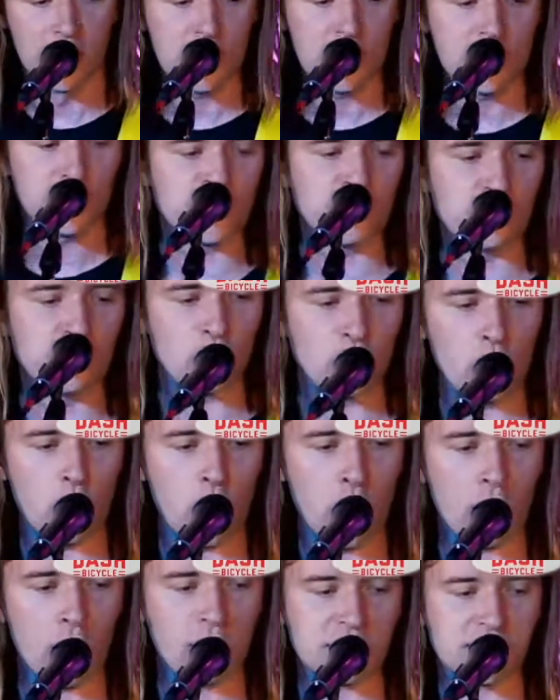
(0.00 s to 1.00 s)
You the
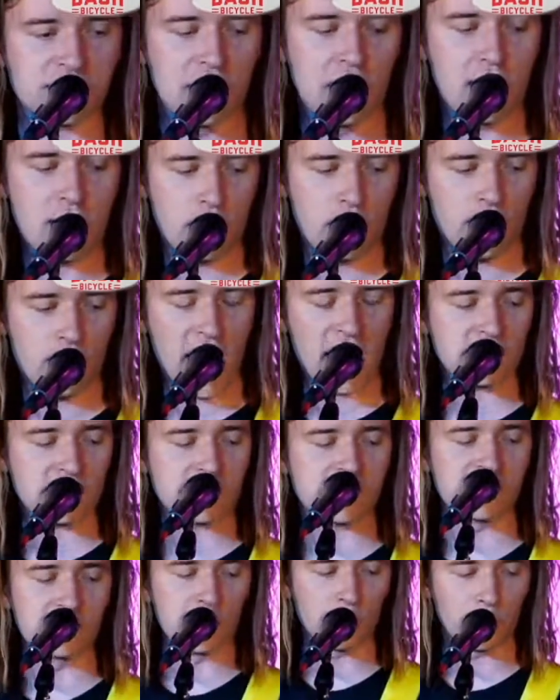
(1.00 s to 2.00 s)
worst, baddest in
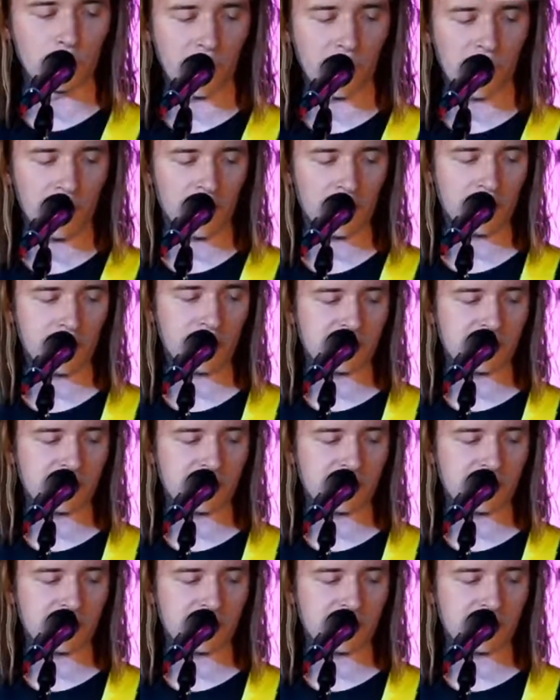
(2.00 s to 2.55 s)
the place.